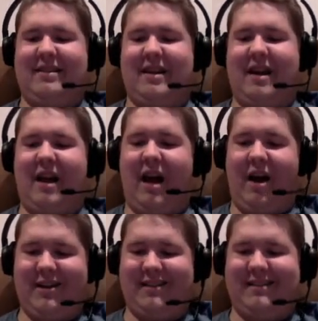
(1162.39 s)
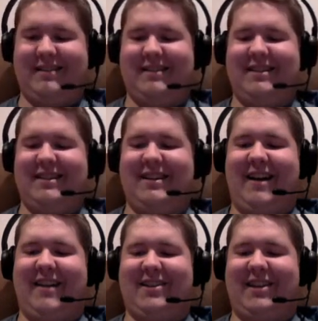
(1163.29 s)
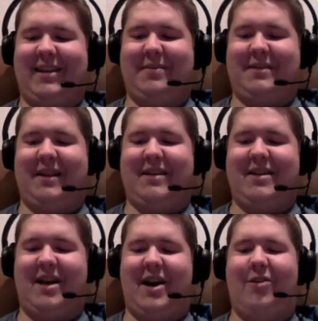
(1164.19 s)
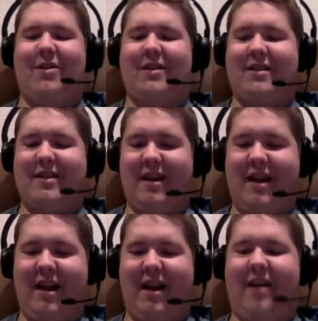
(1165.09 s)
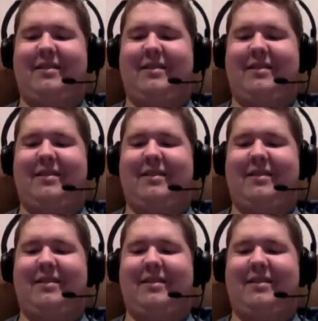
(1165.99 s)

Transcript: No. I just gotta keep saying no. No. No.